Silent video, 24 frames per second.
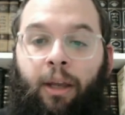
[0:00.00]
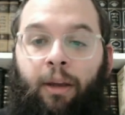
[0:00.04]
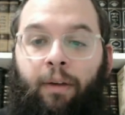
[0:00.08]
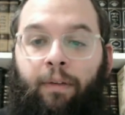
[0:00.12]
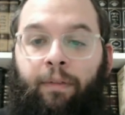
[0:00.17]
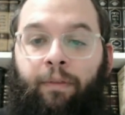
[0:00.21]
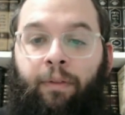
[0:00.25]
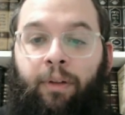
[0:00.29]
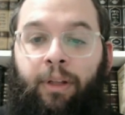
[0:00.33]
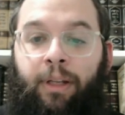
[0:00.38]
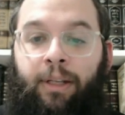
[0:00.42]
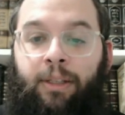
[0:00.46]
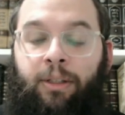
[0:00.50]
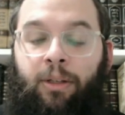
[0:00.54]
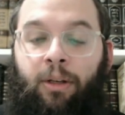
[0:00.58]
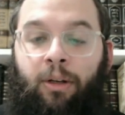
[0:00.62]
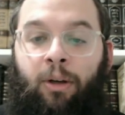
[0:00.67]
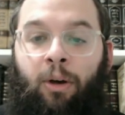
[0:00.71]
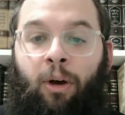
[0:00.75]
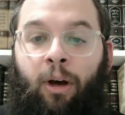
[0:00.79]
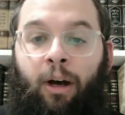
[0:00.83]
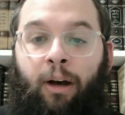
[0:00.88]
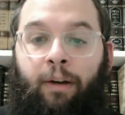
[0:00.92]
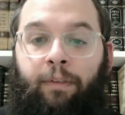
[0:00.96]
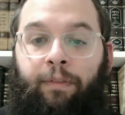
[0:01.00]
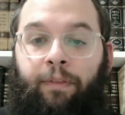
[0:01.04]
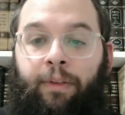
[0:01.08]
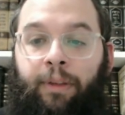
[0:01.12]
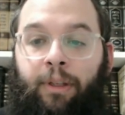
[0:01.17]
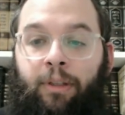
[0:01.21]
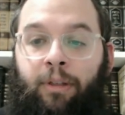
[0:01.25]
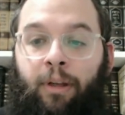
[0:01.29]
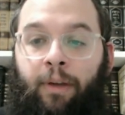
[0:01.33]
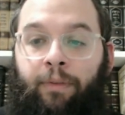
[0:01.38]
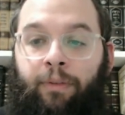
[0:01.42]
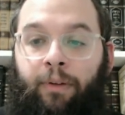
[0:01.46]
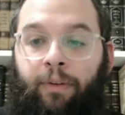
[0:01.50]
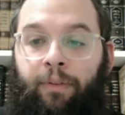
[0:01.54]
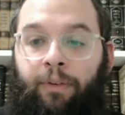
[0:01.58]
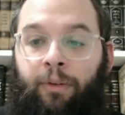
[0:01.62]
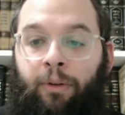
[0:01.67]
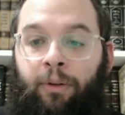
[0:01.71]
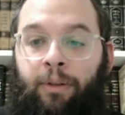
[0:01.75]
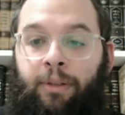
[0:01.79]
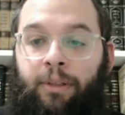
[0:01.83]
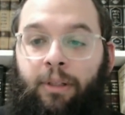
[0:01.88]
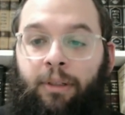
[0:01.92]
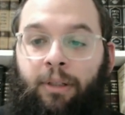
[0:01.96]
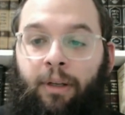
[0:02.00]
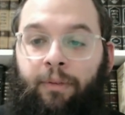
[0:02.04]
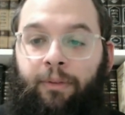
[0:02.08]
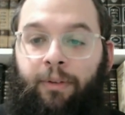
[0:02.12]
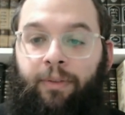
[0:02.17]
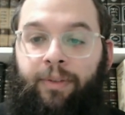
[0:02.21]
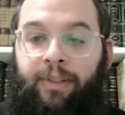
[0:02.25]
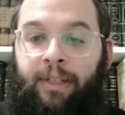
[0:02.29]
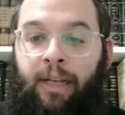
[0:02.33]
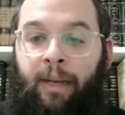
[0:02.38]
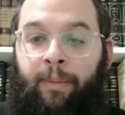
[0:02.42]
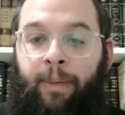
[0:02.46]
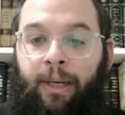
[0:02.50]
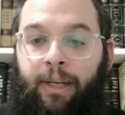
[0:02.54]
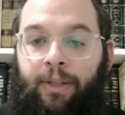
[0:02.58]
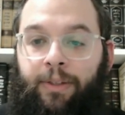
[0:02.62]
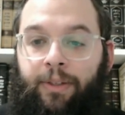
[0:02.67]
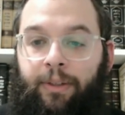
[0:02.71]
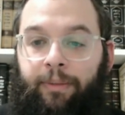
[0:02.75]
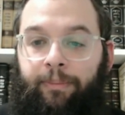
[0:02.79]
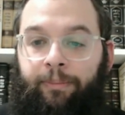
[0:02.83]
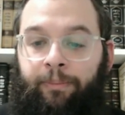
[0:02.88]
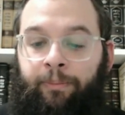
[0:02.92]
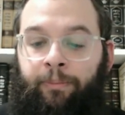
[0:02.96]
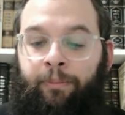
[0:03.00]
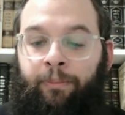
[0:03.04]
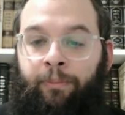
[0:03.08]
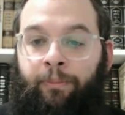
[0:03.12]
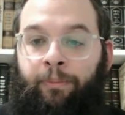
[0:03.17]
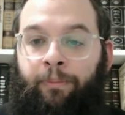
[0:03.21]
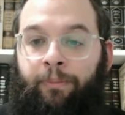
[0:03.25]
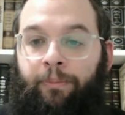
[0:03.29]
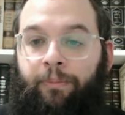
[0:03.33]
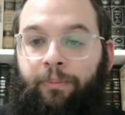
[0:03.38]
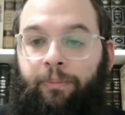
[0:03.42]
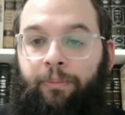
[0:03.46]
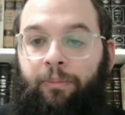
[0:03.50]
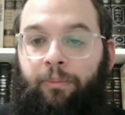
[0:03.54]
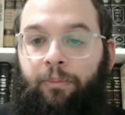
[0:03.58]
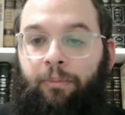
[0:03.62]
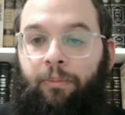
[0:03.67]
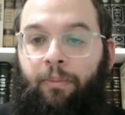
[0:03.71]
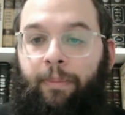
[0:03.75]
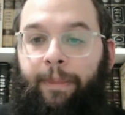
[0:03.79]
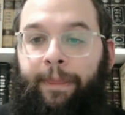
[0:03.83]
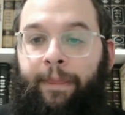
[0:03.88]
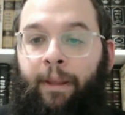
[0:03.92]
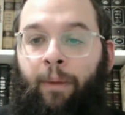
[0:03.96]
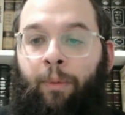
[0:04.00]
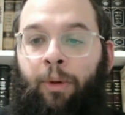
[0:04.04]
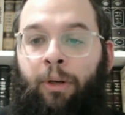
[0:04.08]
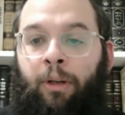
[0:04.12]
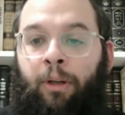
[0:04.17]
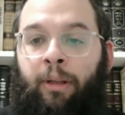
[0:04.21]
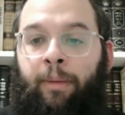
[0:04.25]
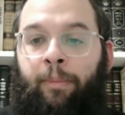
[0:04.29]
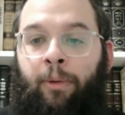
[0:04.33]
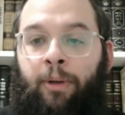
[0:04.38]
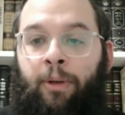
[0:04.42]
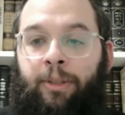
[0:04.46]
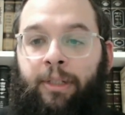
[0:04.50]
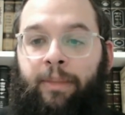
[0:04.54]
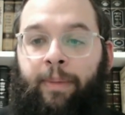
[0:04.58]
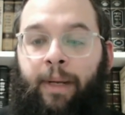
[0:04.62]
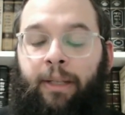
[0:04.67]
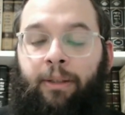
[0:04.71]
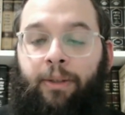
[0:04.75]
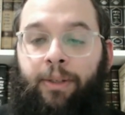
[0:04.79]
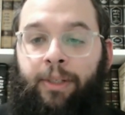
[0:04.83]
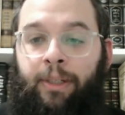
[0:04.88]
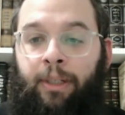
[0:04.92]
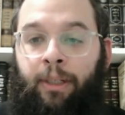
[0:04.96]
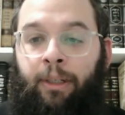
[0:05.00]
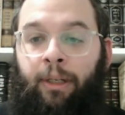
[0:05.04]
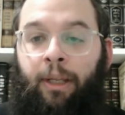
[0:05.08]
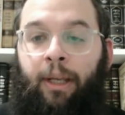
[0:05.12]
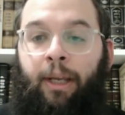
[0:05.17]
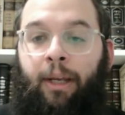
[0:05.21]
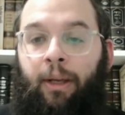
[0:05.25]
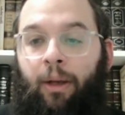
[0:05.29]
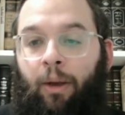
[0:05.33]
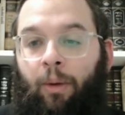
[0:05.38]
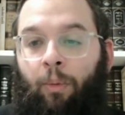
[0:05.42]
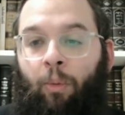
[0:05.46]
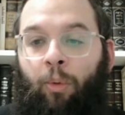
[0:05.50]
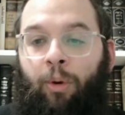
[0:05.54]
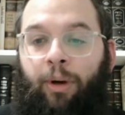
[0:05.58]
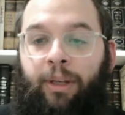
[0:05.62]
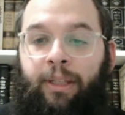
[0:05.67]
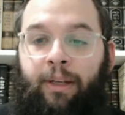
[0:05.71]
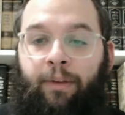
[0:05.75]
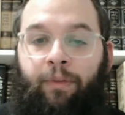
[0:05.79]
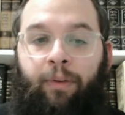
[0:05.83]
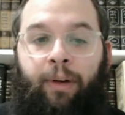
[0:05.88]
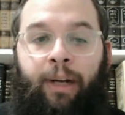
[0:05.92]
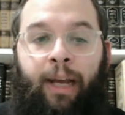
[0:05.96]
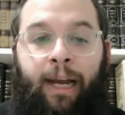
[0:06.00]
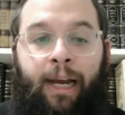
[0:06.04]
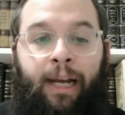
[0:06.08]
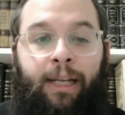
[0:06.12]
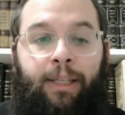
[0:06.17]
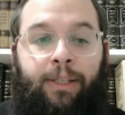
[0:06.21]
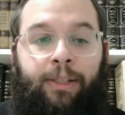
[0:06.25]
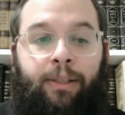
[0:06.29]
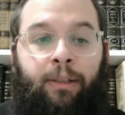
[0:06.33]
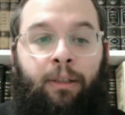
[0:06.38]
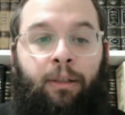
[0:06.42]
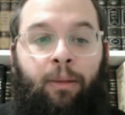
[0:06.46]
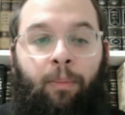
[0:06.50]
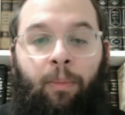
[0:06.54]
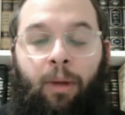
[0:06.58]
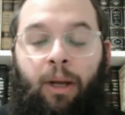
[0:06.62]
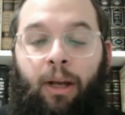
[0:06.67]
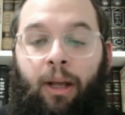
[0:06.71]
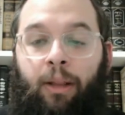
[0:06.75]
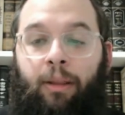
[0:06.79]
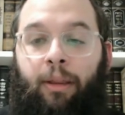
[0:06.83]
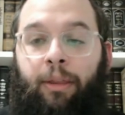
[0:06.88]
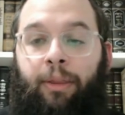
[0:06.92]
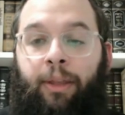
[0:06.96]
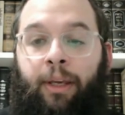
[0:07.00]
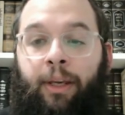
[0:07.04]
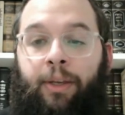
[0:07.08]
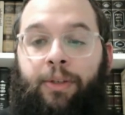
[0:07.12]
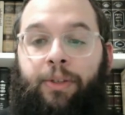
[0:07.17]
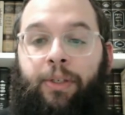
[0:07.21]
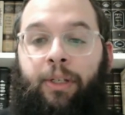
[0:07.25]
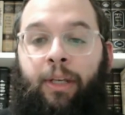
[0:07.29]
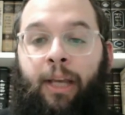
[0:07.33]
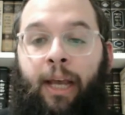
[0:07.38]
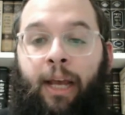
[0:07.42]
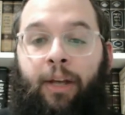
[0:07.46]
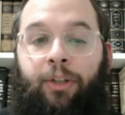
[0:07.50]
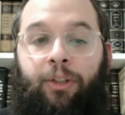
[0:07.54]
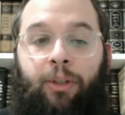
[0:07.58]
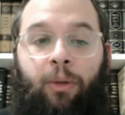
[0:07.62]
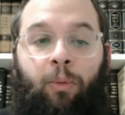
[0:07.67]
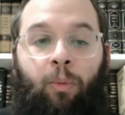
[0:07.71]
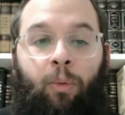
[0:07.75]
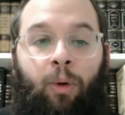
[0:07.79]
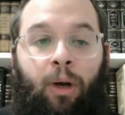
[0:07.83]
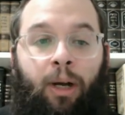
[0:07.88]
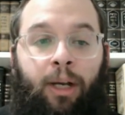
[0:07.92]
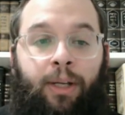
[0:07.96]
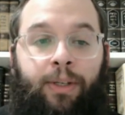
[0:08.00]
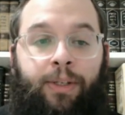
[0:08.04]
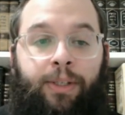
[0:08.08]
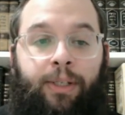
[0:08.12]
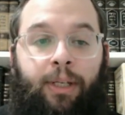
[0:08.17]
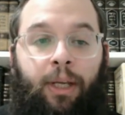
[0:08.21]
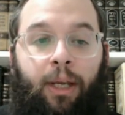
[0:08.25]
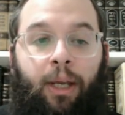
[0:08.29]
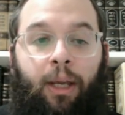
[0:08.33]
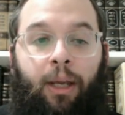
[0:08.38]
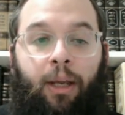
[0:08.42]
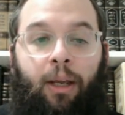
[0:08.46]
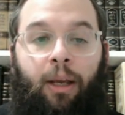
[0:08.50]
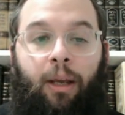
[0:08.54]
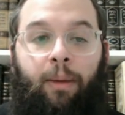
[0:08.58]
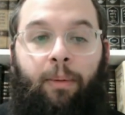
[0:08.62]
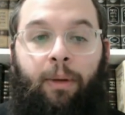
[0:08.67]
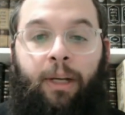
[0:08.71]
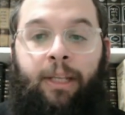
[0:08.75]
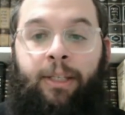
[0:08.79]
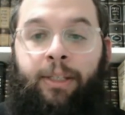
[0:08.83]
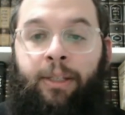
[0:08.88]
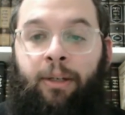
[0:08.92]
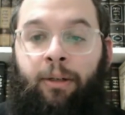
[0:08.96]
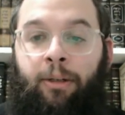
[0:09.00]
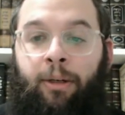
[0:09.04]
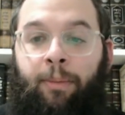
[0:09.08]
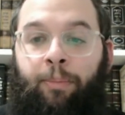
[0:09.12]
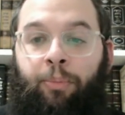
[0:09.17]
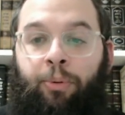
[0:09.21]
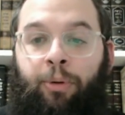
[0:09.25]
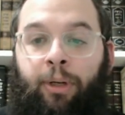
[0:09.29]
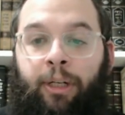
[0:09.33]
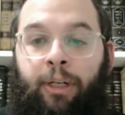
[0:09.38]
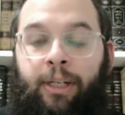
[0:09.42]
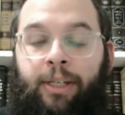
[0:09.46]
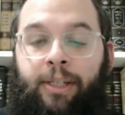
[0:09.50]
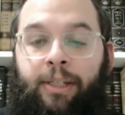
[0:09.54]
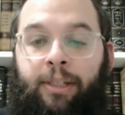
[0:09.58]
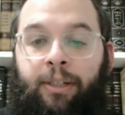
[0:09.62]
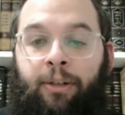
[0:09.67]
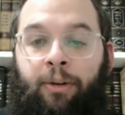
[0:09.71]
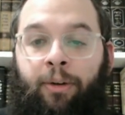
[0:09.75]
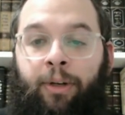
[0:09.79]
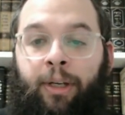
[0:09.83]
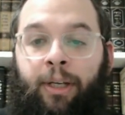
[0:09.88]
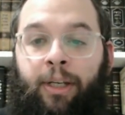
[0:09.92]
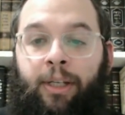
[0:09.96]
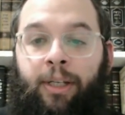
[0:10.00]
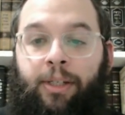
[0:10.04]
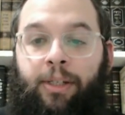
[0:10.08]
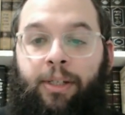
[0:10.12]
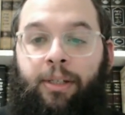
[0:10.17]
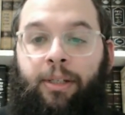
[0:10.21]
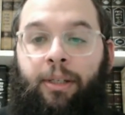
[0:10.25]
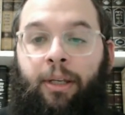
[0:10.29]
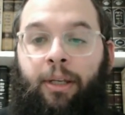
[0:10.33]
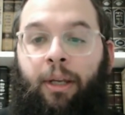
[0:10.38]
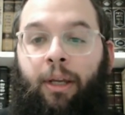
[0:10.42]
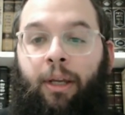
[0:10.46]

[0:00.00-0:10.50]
fully took off in the Tafkuf Nuns, the Tafkuf Samachs. And we know that Moses Mendelssohn wore different hats, and among other things, he actually was considered a pretty serious